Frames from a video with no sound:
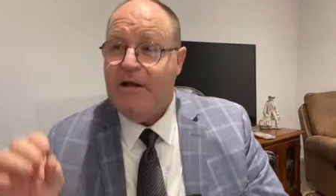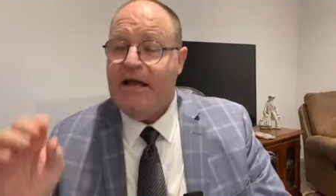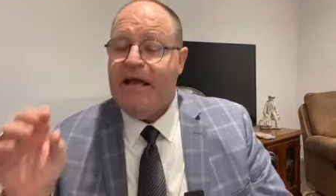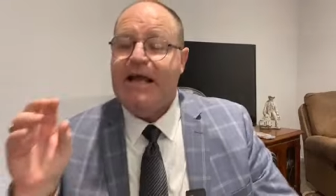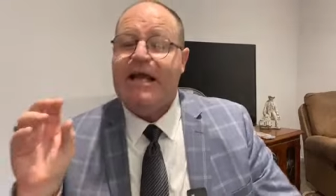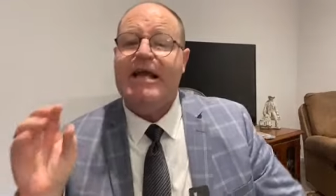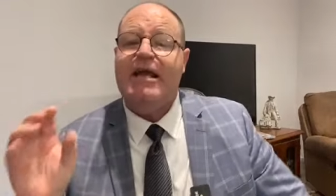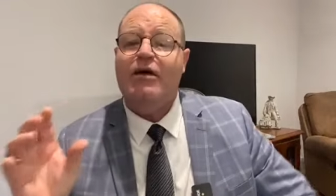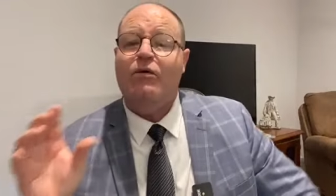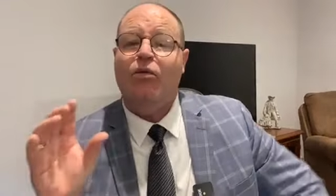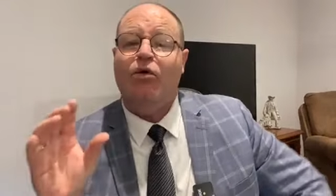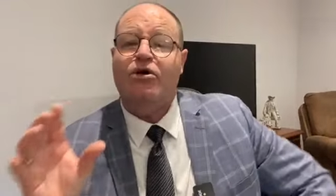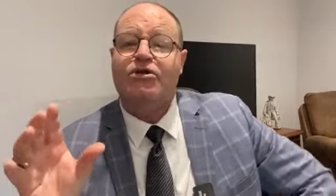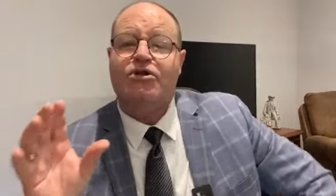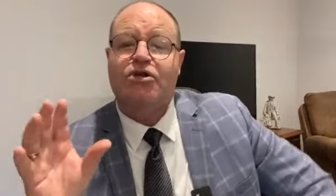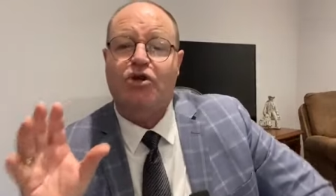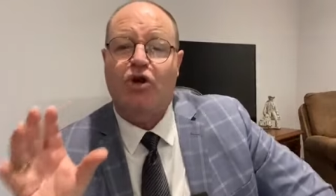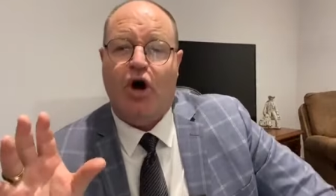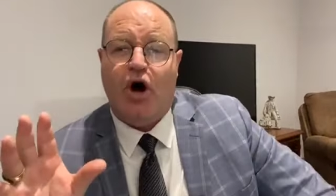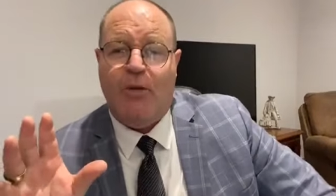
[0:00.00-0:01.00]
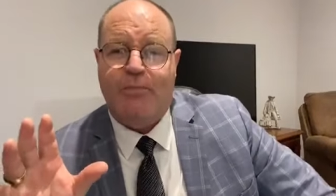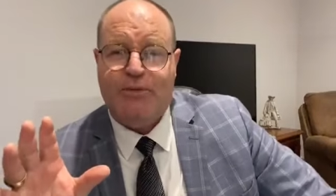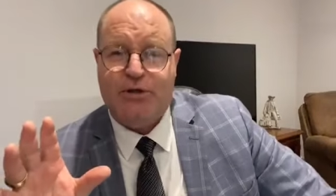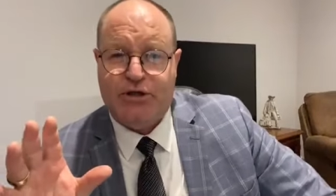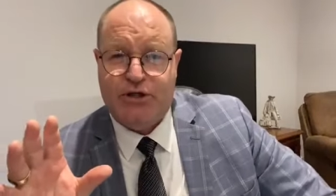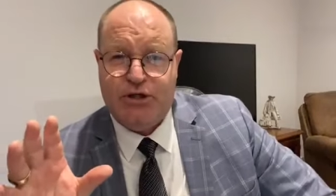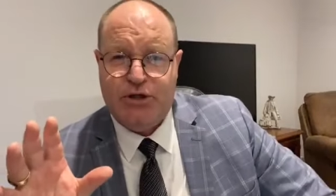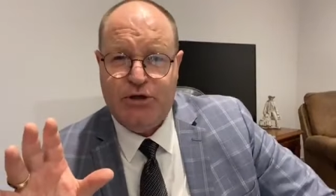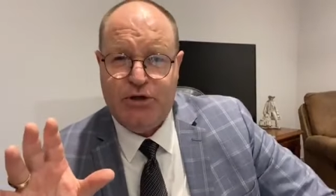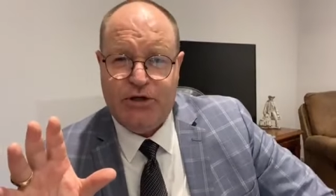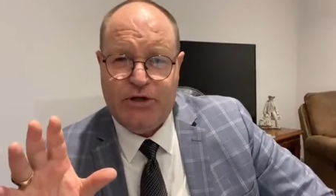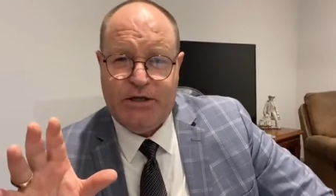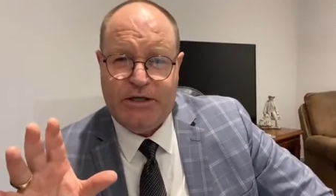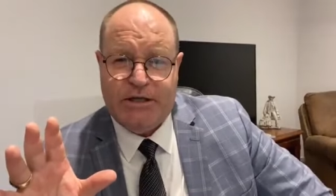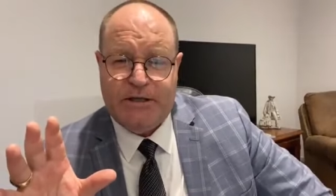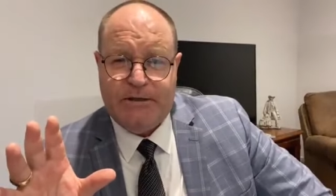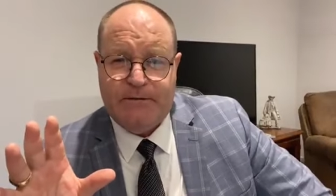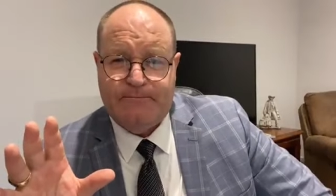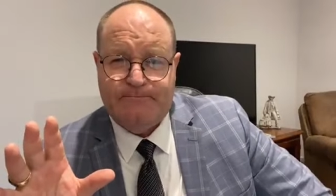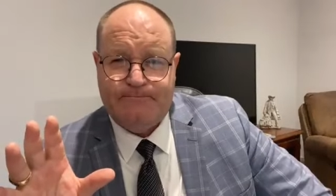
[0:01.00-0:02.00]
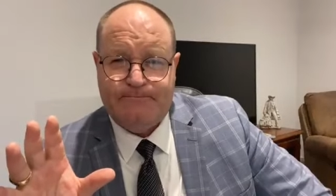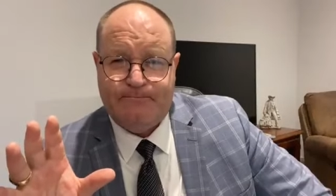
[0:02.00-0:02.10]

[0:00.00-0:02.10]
Here was an opportunity.